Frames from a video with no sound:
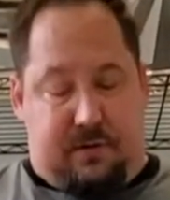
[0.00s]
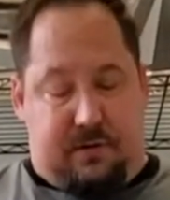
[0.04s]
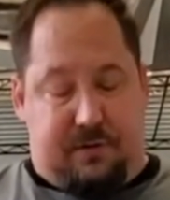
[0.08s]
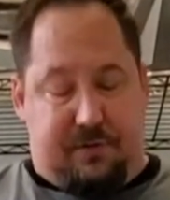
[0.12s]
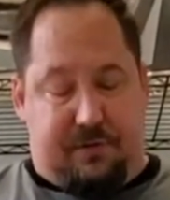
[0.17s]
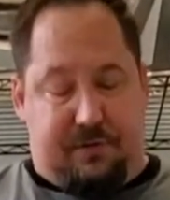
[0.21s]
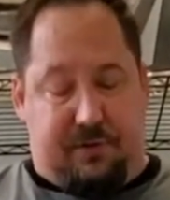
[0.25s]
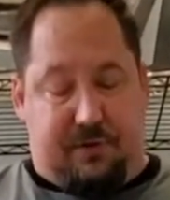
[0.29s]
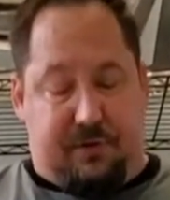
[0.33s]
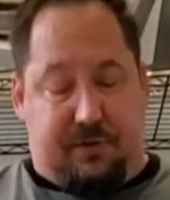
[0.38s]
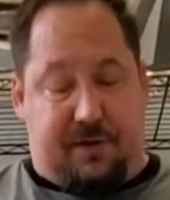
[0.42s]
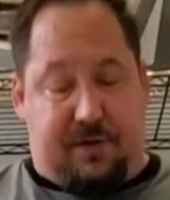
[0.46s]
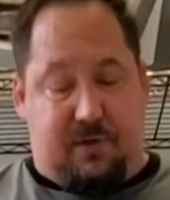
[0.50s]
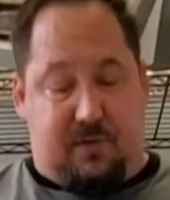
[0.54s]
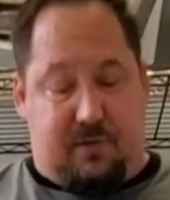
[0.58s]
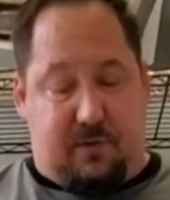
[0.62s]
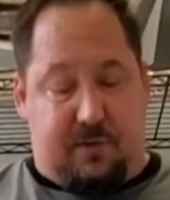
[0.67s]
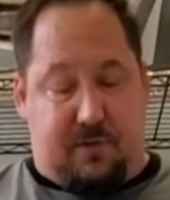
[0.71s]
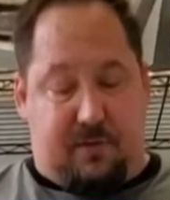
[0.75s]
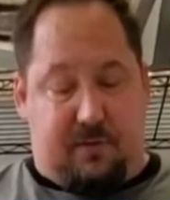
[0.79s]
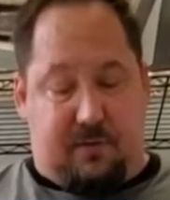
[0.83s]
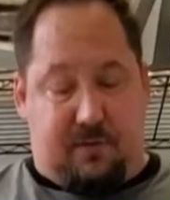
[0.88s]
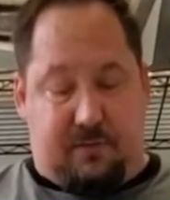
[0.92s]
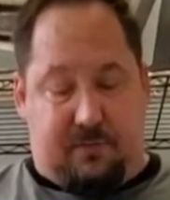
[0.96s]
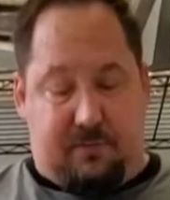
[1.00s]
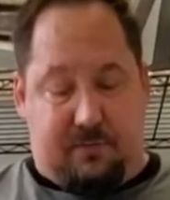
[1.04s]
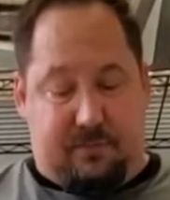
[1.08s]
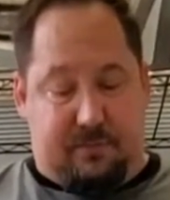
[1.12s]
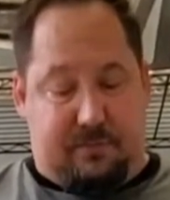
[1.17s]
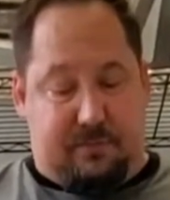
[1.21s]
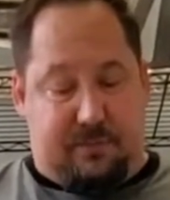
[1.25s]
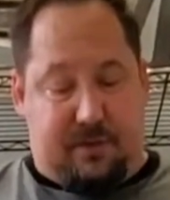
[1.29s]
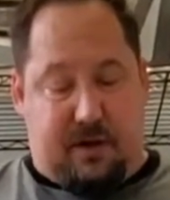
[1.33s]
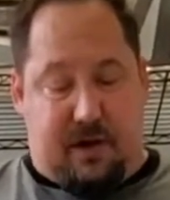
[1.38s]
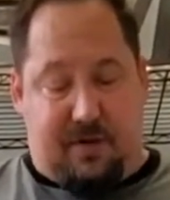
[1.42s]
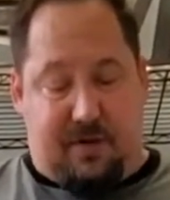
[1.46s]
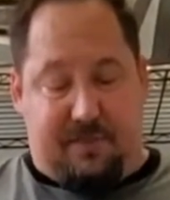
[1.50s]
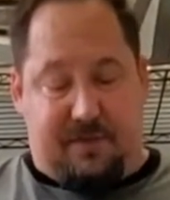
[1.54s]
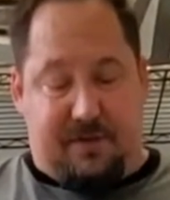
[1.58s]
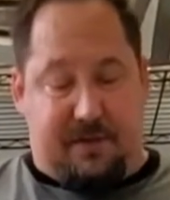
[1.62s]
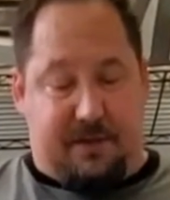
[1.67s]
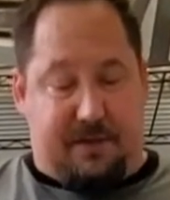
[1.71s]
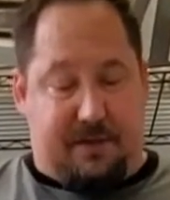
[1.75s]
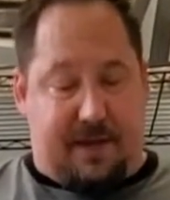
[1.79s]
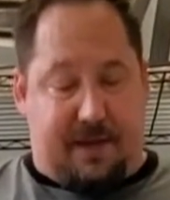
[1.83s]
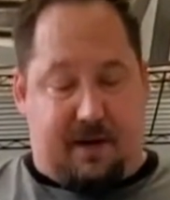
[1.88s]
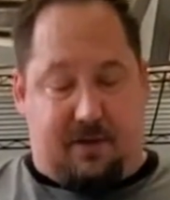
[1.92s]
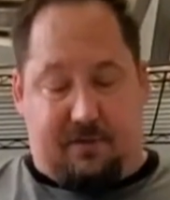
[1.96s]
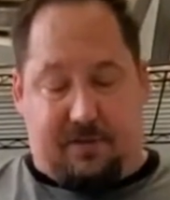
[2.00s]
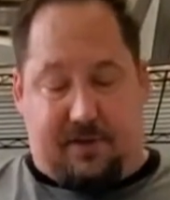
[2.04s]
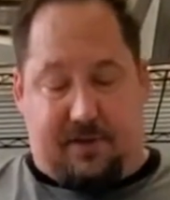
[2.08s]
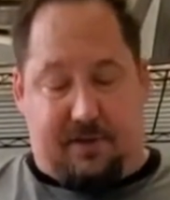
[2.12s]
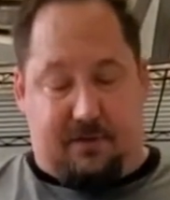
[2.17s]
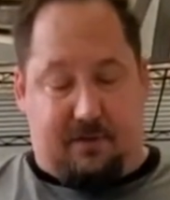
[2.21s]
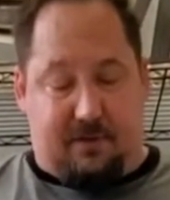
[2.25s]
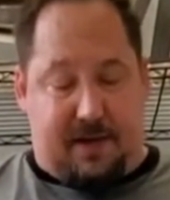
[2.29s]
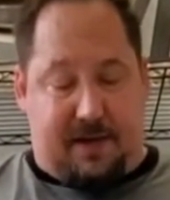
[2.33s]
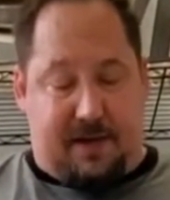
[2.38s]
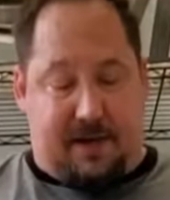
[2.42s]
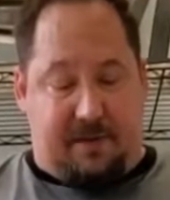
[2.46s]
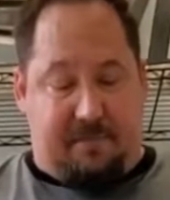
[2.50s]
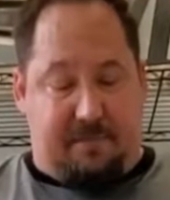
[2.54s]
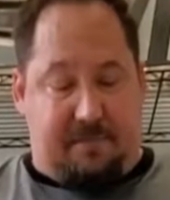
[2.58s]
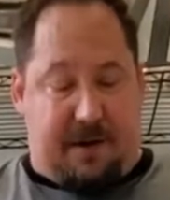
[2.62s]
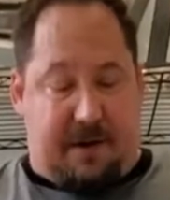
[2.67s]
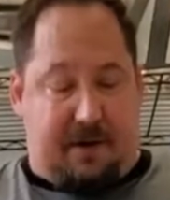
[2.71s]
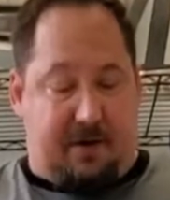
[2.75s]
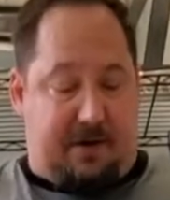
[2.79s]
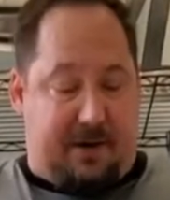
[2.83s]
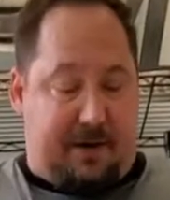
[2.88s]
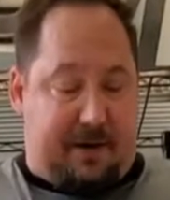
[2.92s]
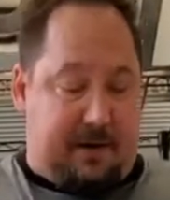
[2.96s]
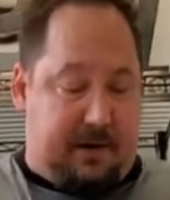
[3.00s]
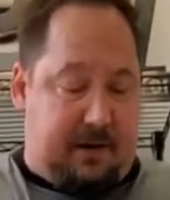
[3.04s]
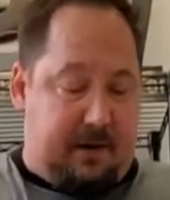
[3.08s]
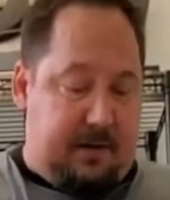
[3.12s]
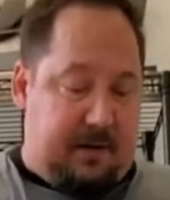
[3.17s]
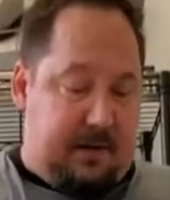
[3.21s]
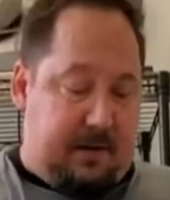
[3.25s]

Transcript: dirty oil, obviously that'll kill any bearing